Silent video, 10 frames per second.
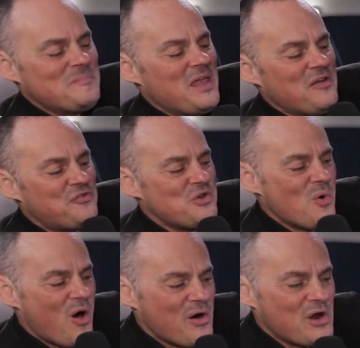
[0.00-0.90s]
if you
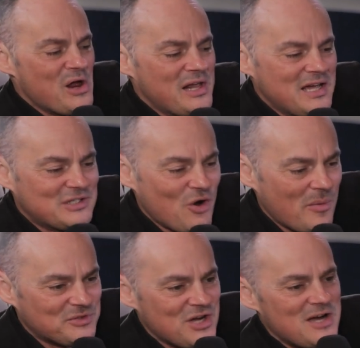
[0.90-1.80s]
are an early
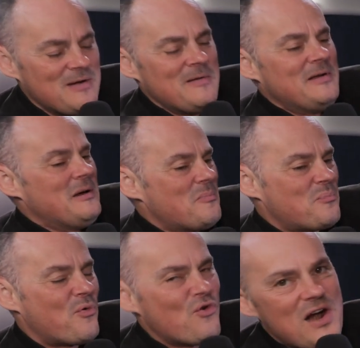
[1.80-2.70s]
adopter,
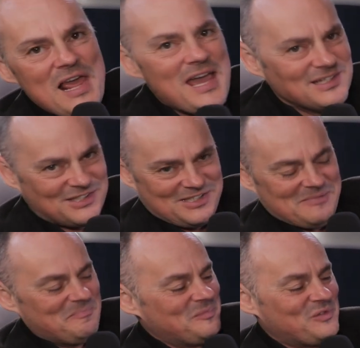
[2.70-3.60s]
brilliant.
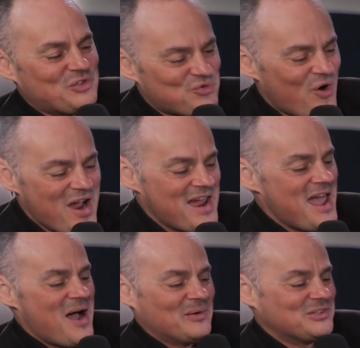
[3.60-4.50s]
Try it
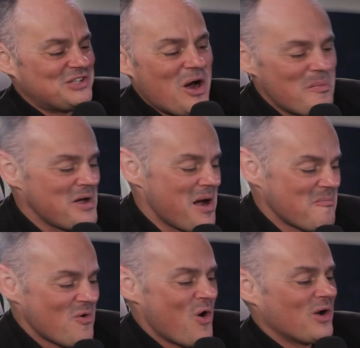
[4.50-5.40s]
out. Tell me
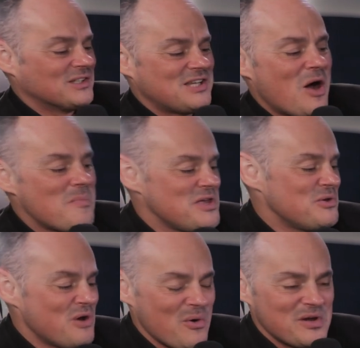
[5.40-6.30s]
I'm wrong. Tell me
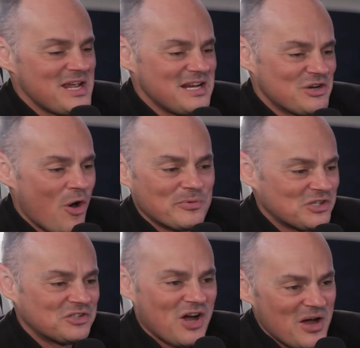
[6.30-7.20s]
you don't need knobs
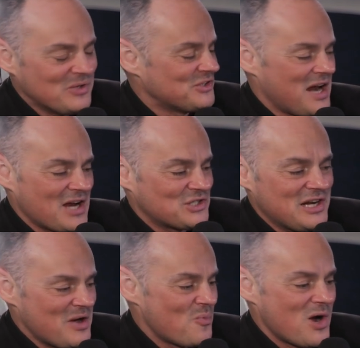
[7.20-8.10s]
and dials and
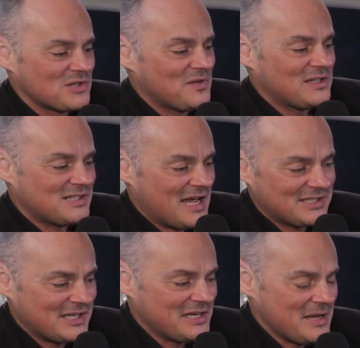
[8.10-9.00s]
actually it works
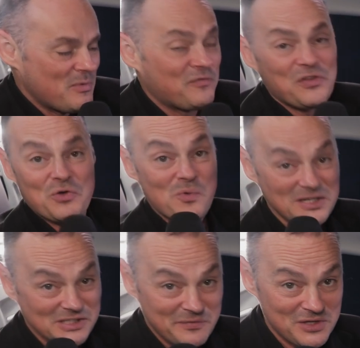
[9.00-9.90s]
fantastically. But for the
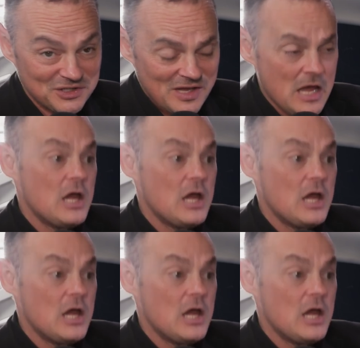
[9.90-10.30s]
rest of us,